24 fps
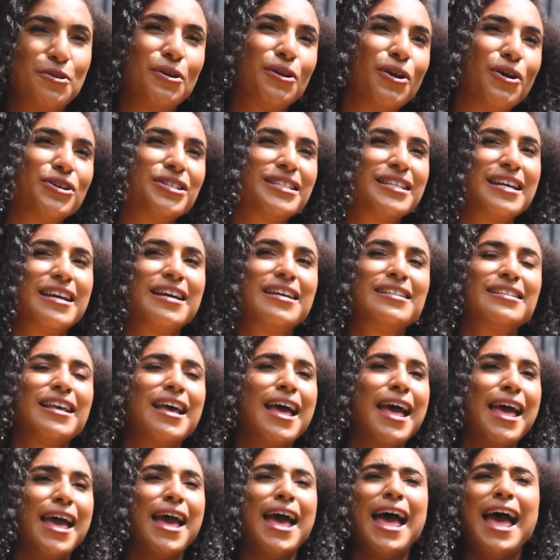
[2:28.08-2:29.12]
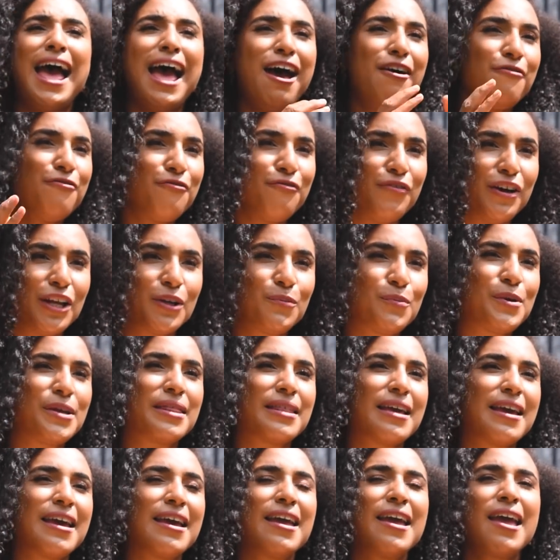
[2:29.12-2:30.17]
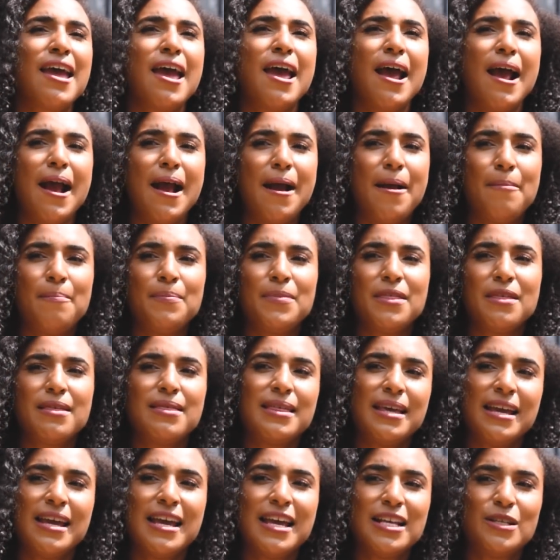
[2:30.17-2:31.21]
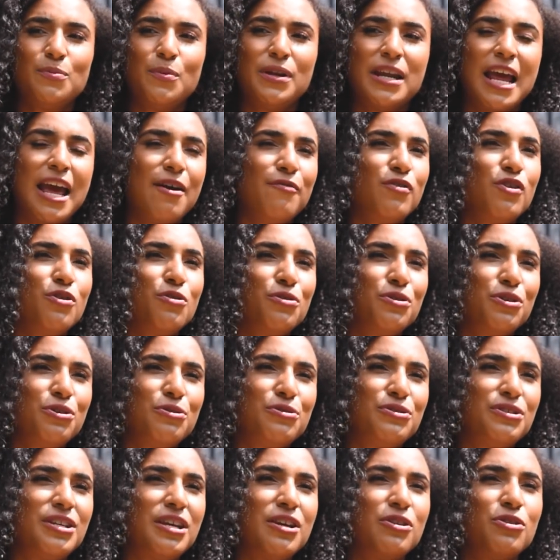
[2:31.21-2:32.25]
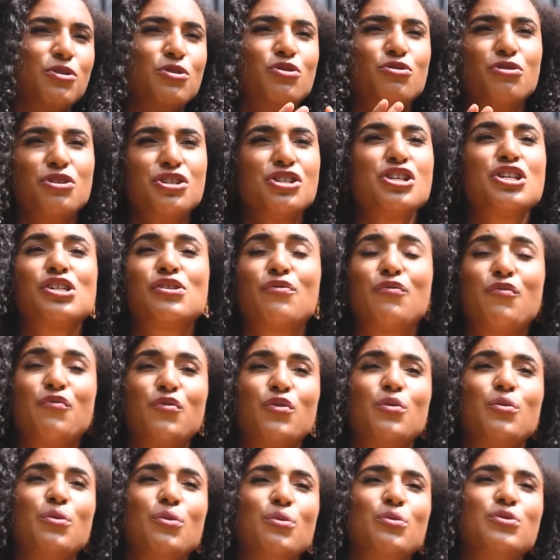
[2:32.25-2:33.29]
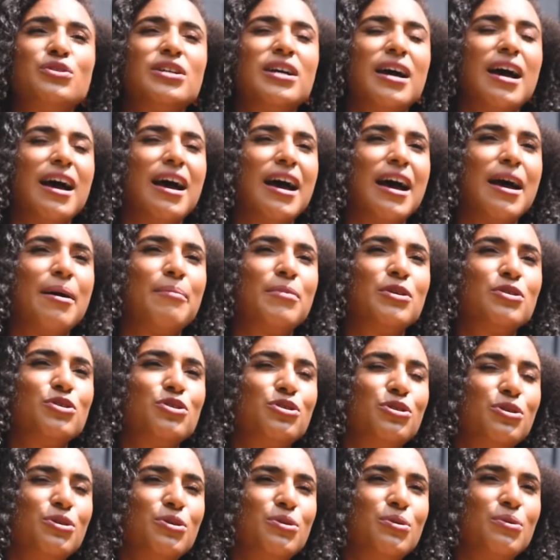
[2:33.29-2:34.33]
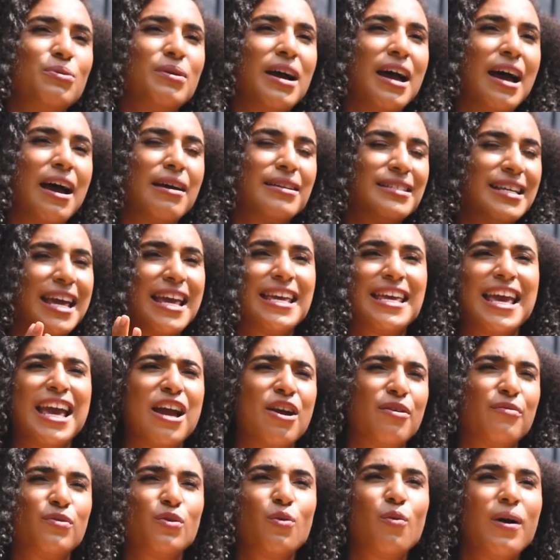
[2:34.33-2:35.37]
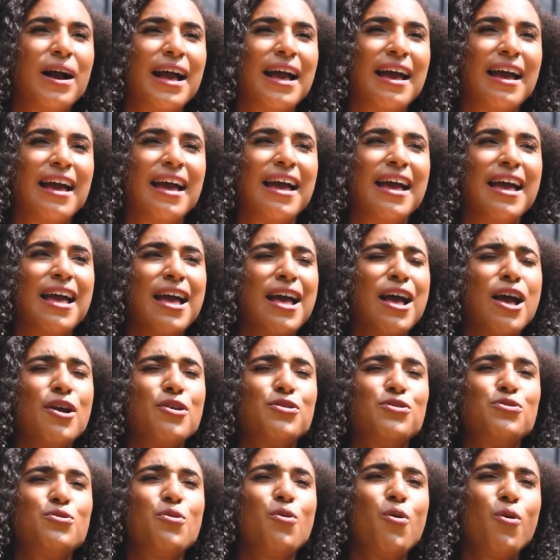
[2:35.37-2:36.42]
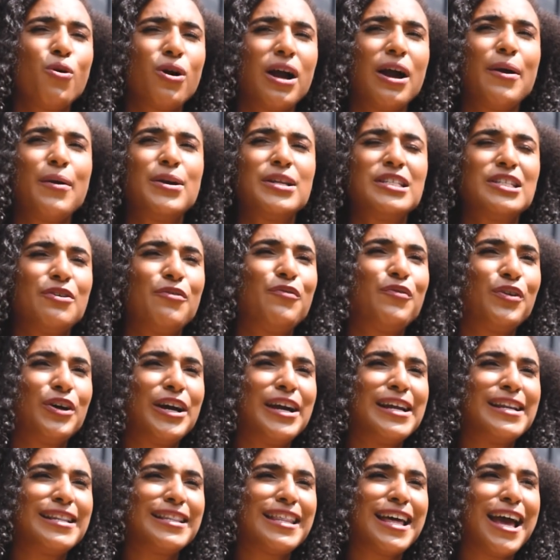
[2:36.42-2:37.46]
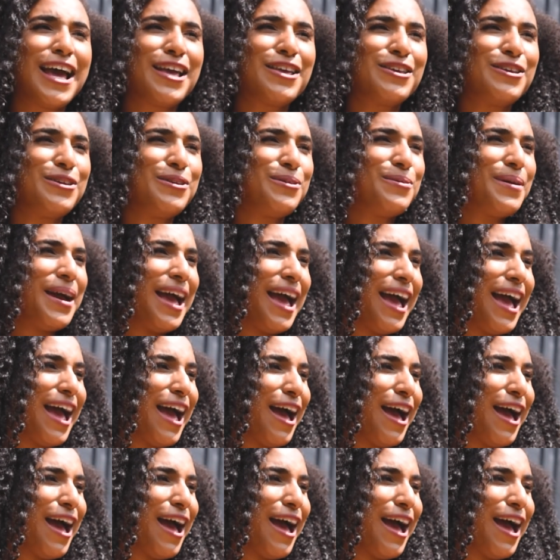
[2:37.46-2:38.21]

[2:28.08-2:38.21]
glosses. Have fun with it. The thing is, whenever you're using nutritious food to take care of your hair, you're going to find that you have